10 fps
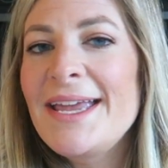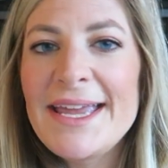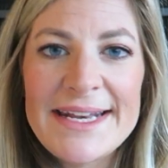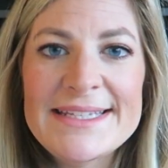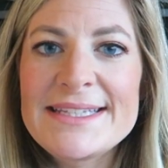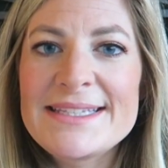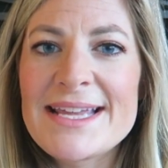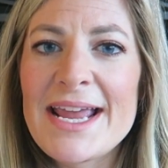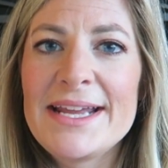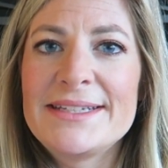It is
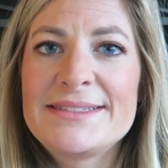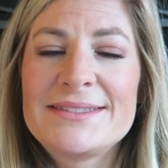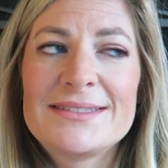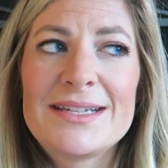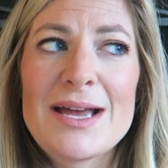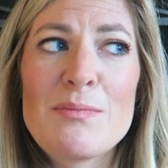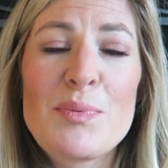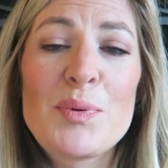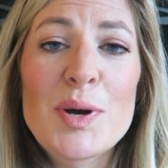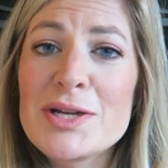insane. I'm
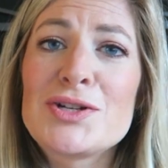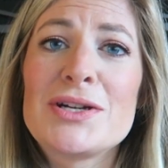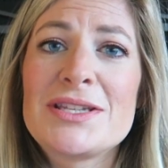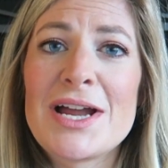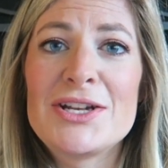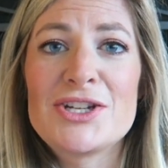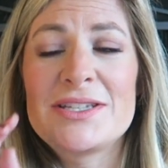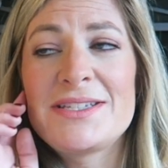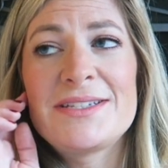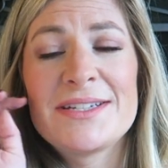pretty sure it's not
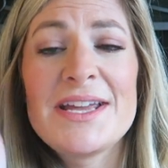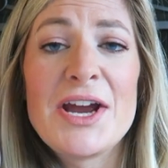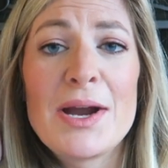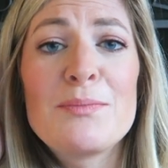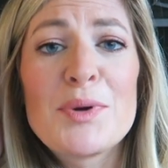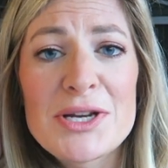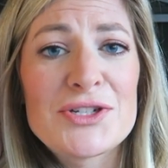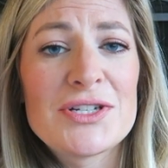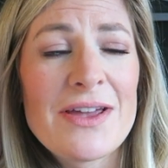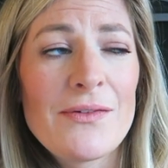just here. I'm pretty
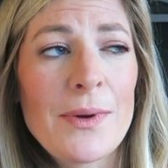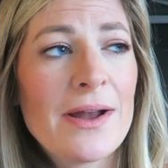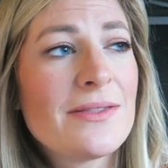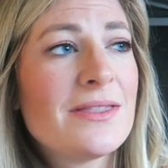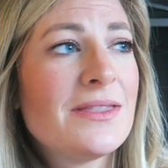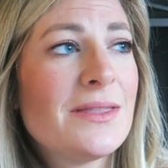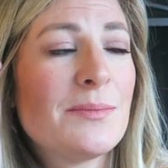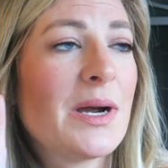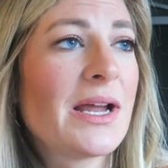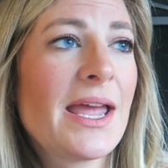sure it's everywhere. The
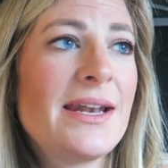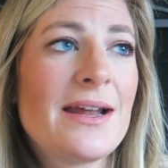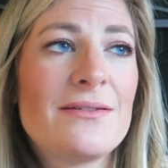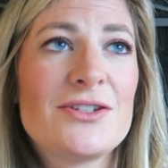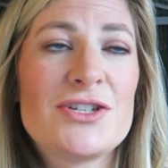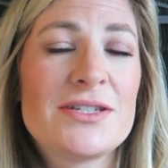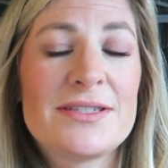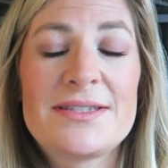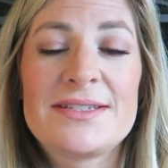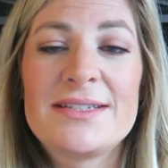market now is
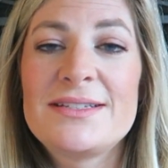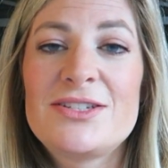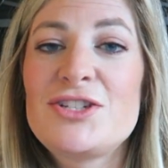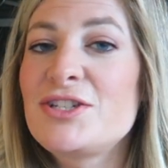just, it's